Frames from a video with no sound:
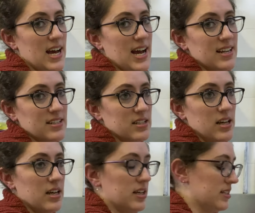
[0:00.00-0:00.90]
and
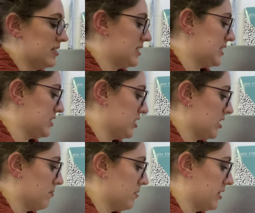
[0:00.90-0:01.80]
stitching
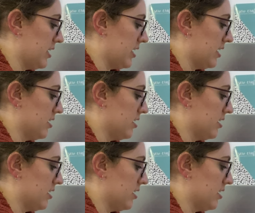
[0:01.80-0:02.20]
up the